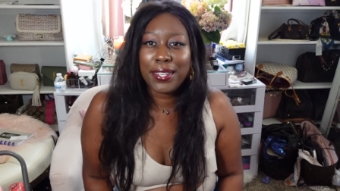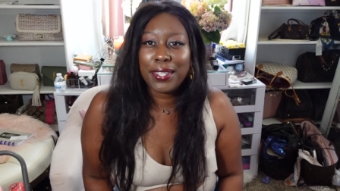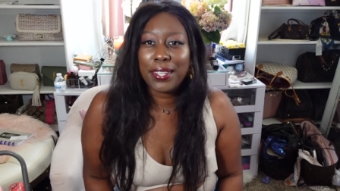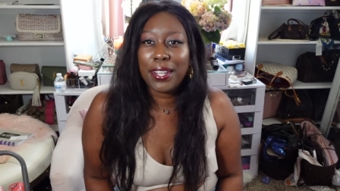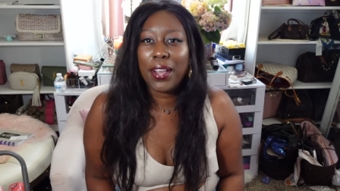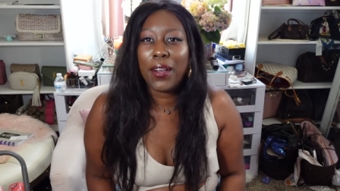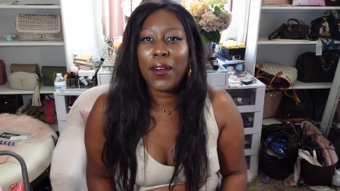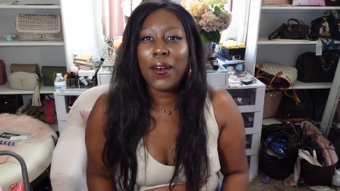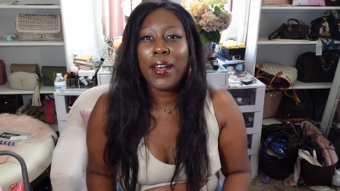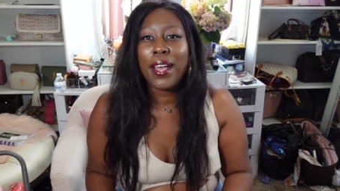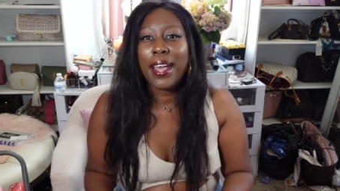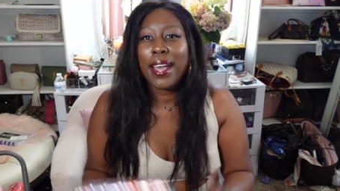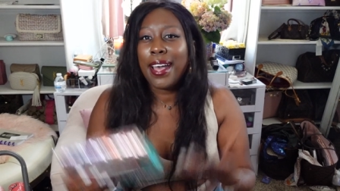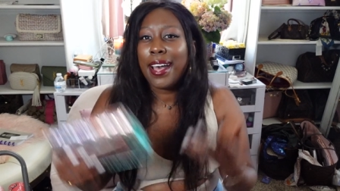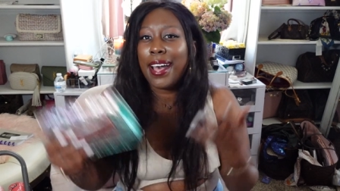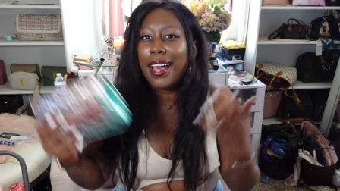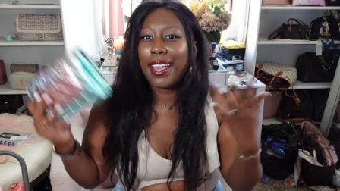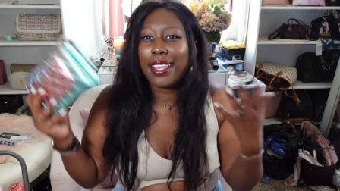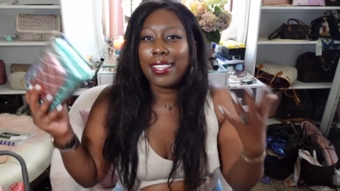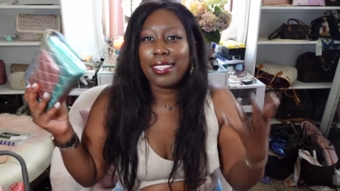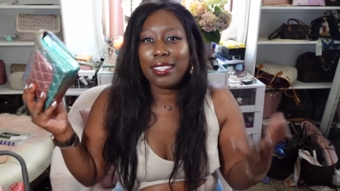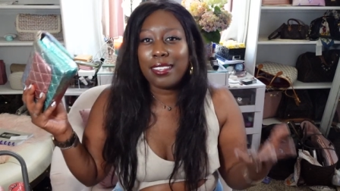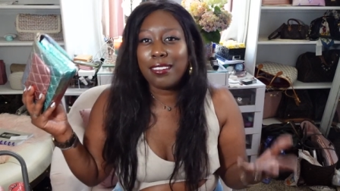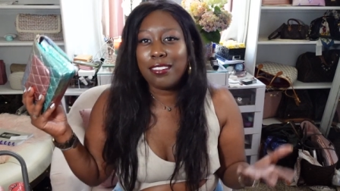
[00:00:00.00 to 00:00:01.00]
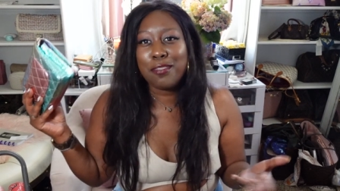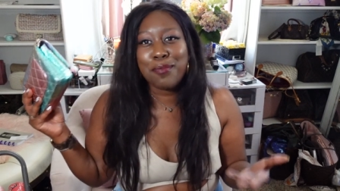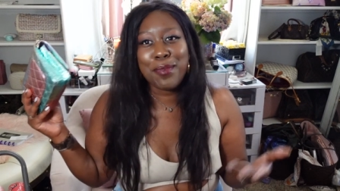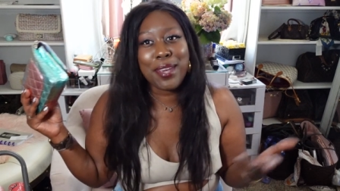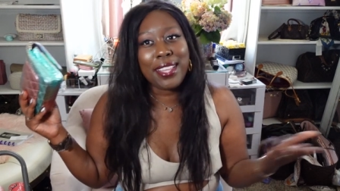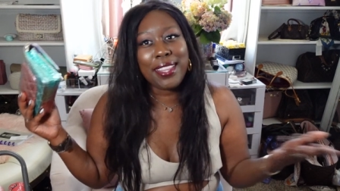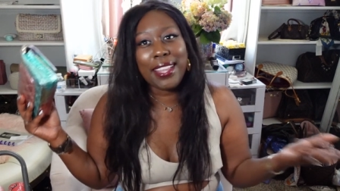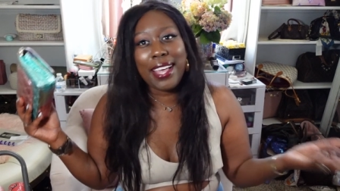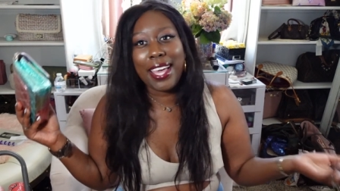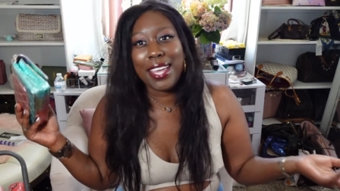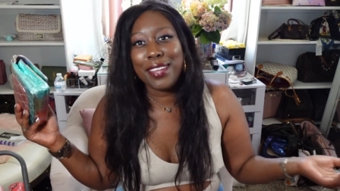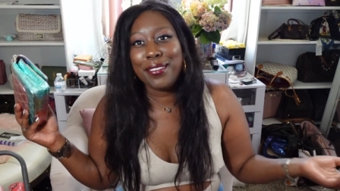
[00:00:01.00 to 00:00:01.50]
you know. I lived
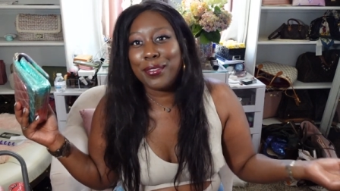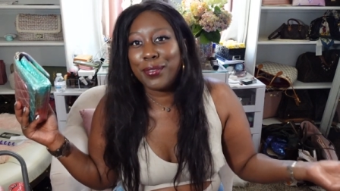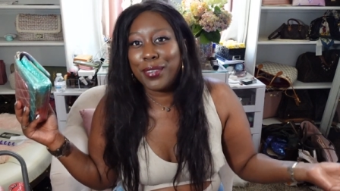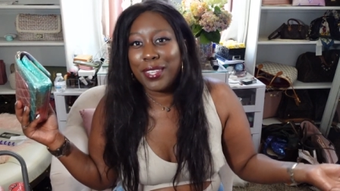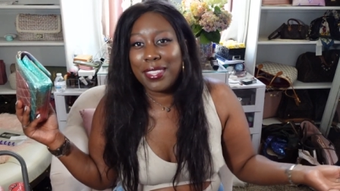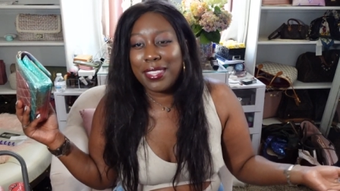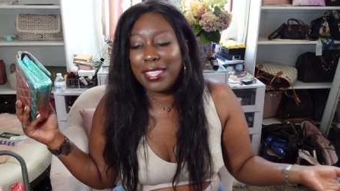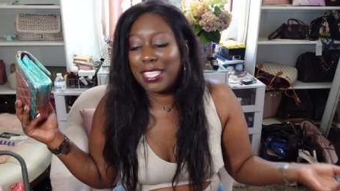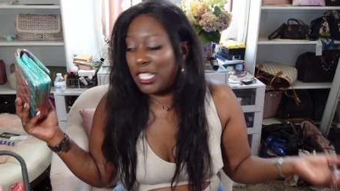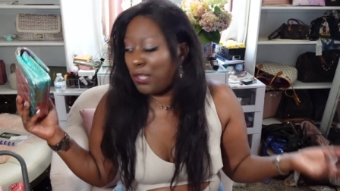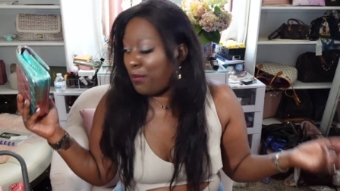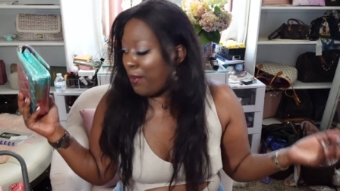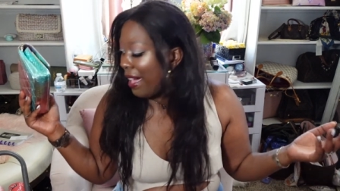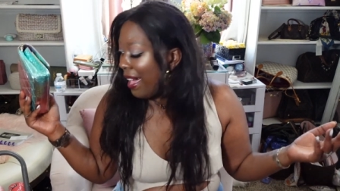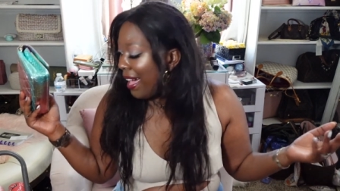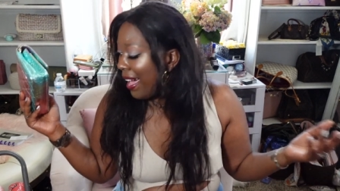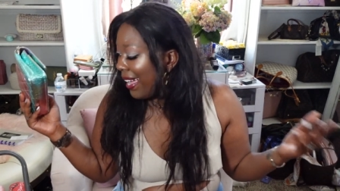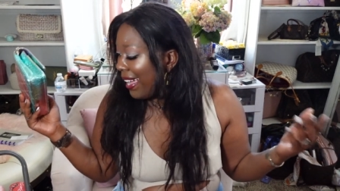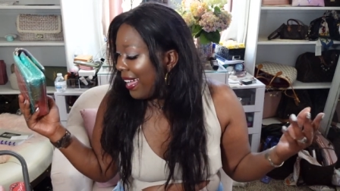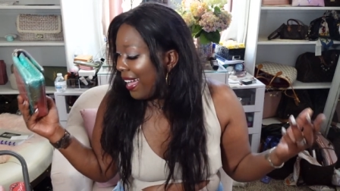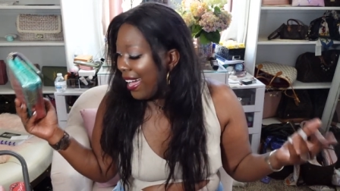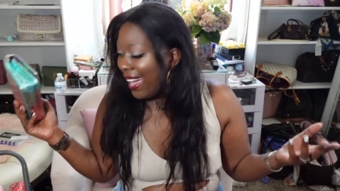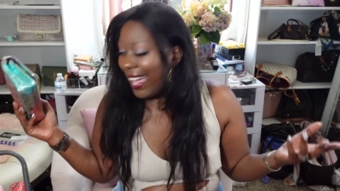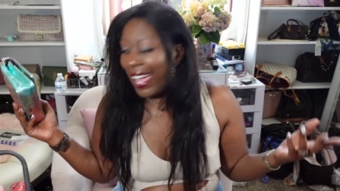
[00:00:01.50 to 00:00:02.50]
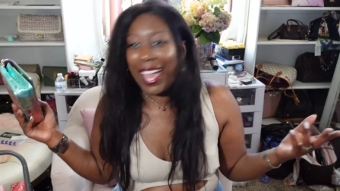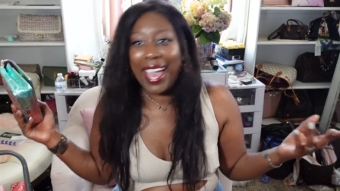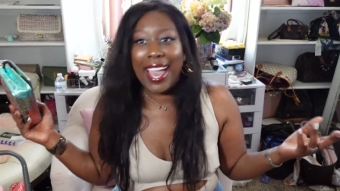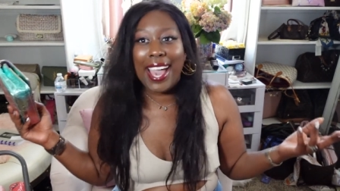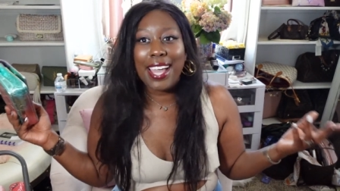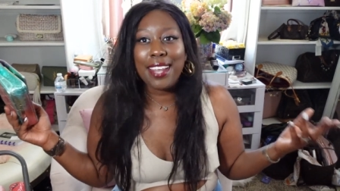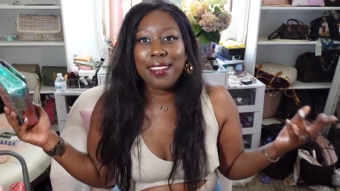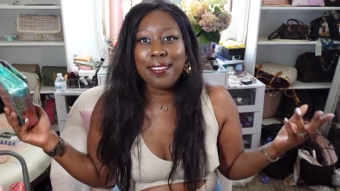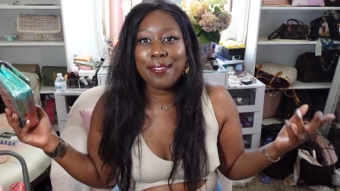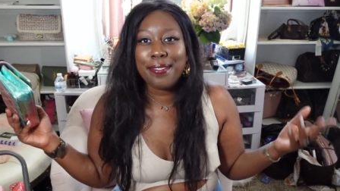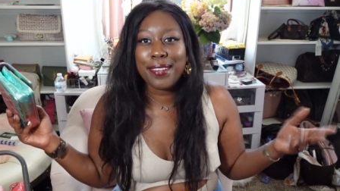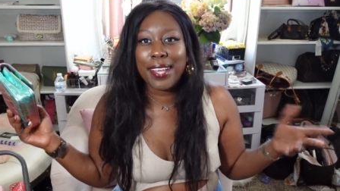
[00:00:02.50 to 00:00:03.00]
my life with this bag. I
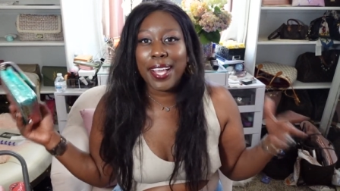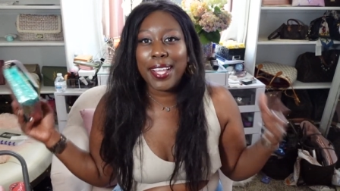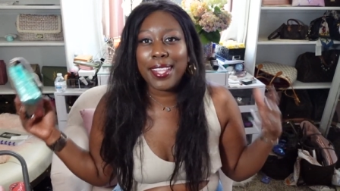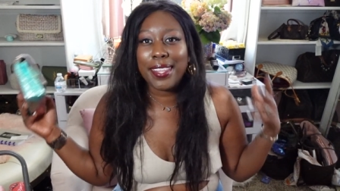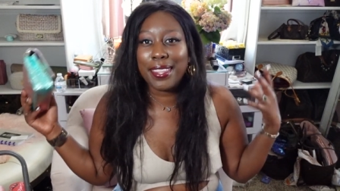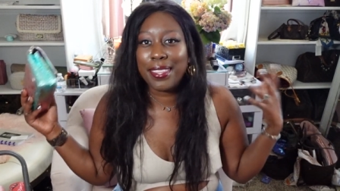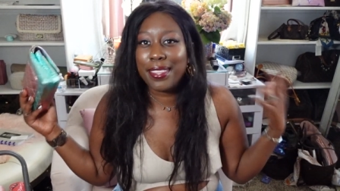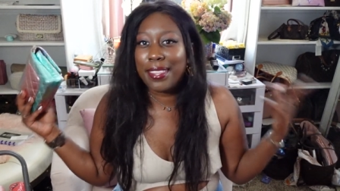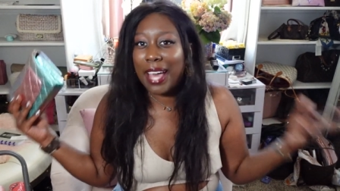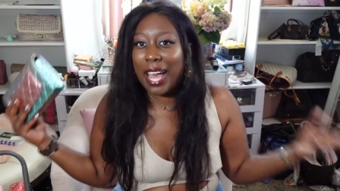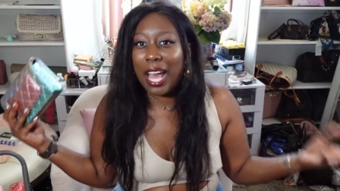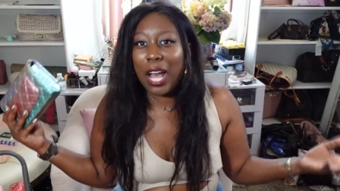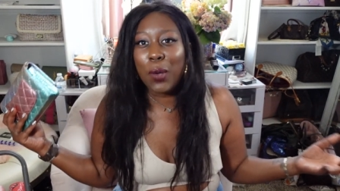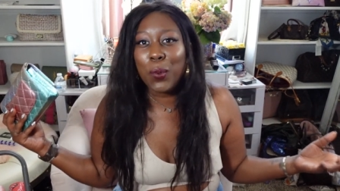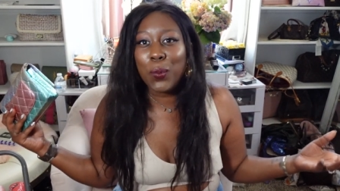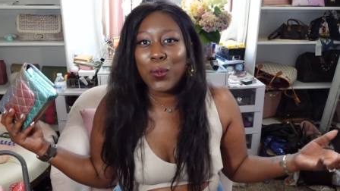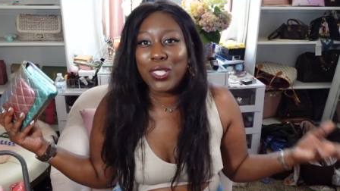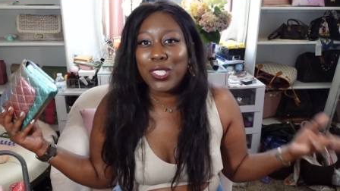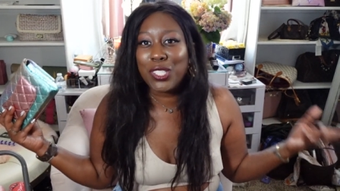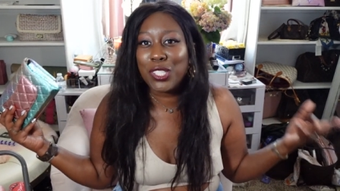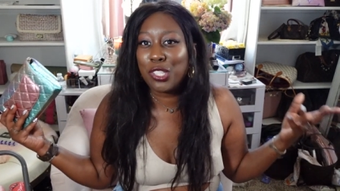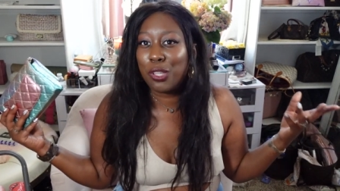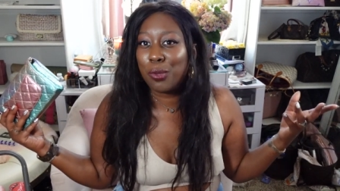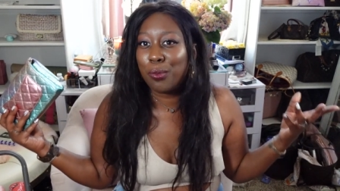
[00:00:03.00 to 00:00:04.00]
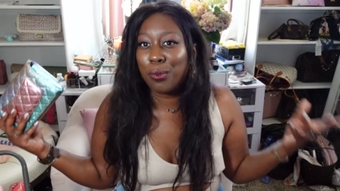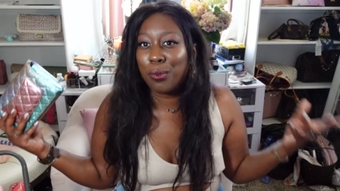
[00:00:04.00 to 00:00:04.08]
had fun. That was the